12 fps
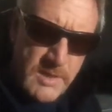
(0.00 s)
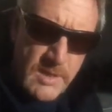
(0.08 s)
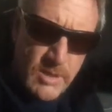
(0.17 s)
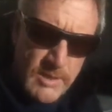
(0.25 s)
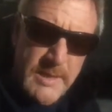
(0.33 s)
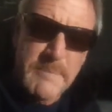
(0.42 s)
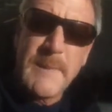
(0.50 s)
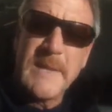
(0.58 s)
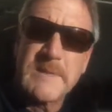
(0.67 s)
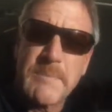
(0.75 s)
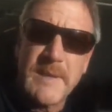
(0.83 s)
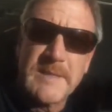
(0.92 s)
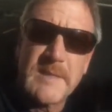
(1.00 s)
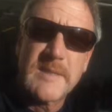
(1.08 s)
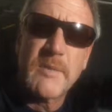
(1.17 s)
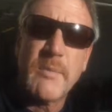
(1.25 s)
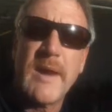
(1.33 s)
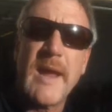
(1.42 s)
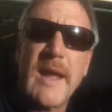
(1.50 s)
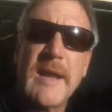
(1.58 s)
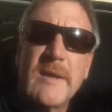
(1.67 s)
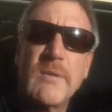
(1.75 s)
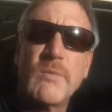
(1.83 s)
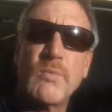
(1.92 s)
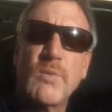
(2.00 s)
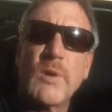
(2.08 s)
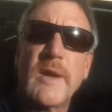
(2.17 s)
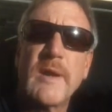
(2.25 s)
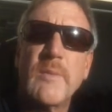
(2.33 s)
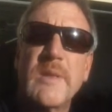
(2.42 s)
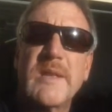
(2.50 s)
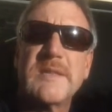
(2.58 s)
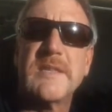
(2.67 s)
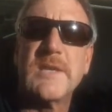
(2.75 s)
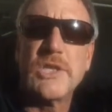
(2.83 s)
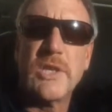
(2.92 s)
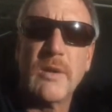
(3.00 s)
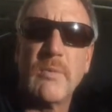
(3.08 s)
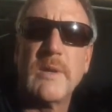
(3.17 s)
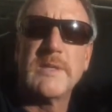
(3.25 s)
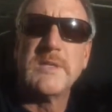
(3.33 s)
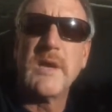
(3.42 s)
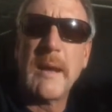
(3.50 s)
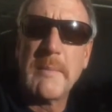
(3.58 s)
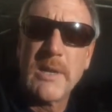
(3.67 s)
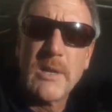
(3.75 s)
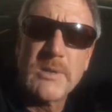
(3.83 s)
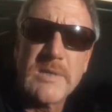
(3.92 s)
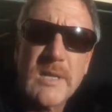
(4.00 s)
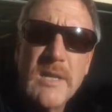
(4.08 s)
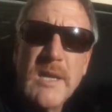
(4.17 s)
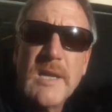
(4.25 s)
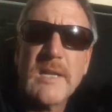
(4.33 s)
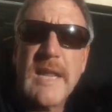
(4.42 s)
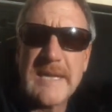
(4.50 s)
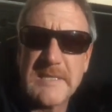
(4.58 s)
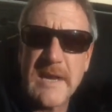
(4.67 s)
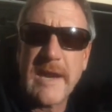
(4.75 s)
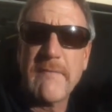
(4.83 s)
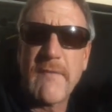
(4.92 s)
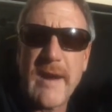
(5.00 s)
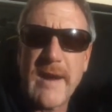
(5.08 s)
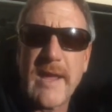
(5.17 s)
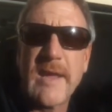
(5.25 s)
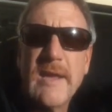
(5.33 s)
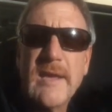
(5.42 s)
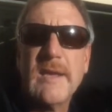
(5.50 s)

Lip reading: the only pizza places that we had working with us this year was Domino's last night, Friday,